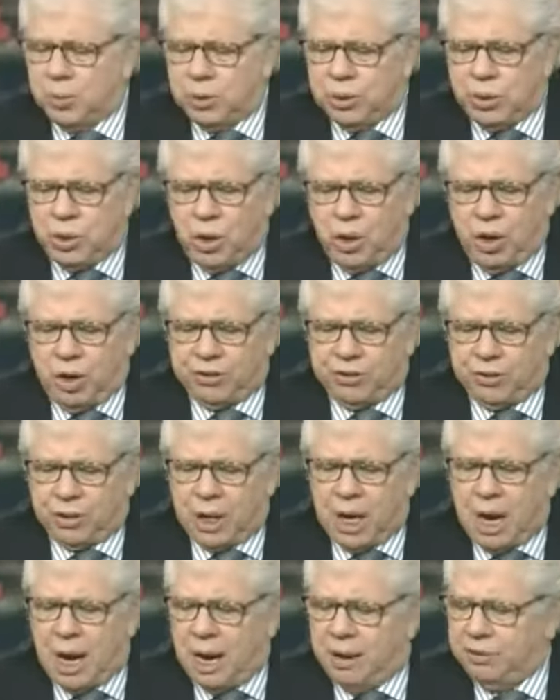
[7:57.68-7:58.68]
would cost
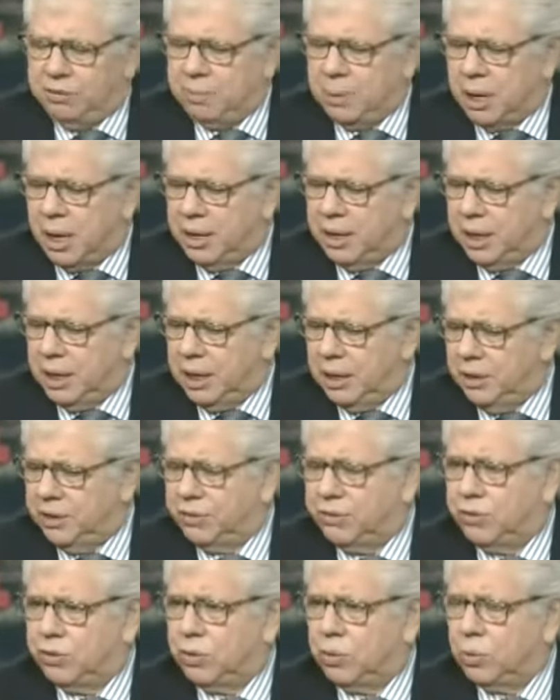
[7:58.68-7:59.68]
lives, but I think it
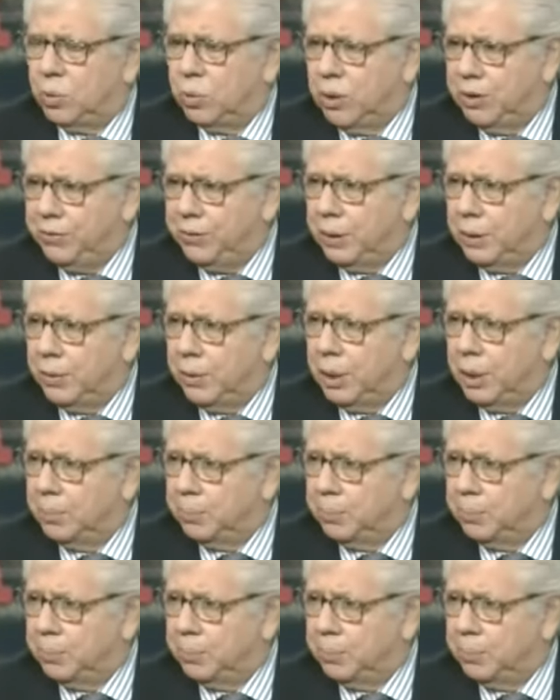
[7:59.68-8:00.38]
is terrifically